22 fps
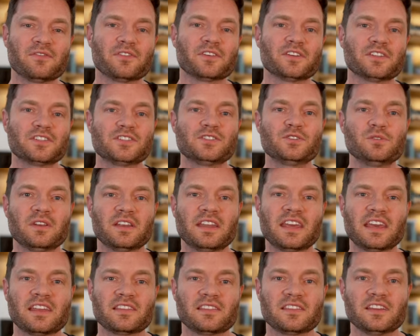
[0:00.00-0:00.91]
for a student
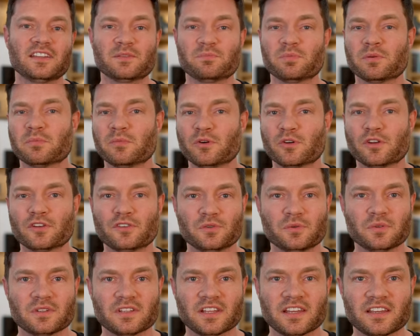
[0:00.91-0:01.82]
athlete to promote a
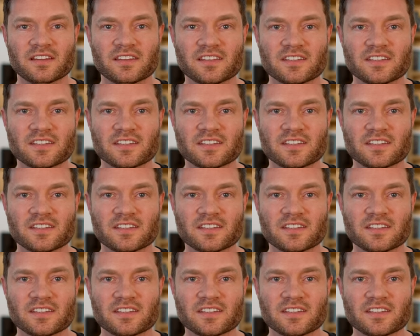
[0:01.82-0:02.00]
tool like